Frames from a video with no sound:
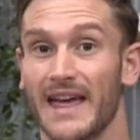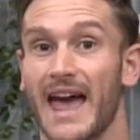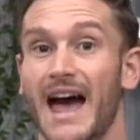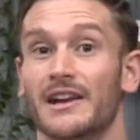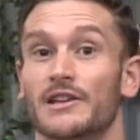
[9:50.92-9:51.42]
they
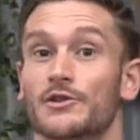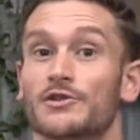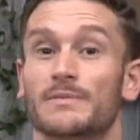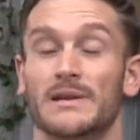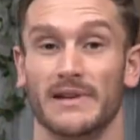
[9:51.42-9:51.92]
had
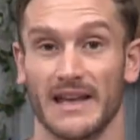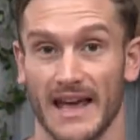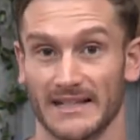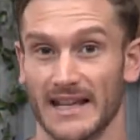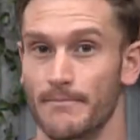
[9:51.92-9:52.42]
used B P
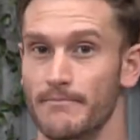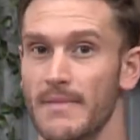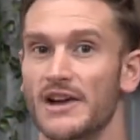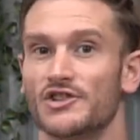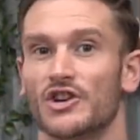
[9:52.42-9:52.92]
As. They
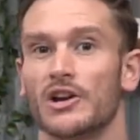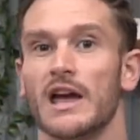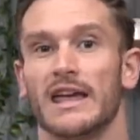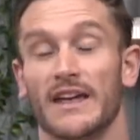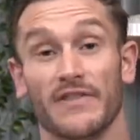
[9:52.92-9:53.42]
measured
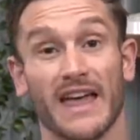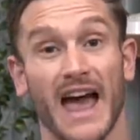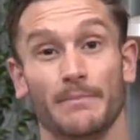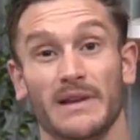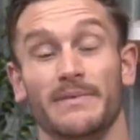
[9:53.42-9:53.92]
if they
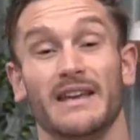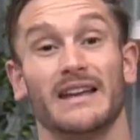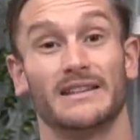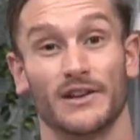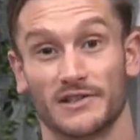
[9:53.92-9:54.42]
had B P
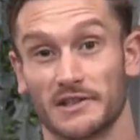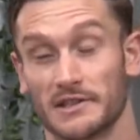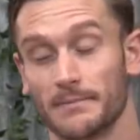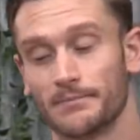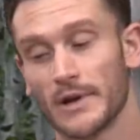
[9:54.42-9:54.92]
As in their
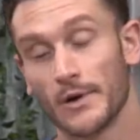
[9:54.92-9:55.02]
system.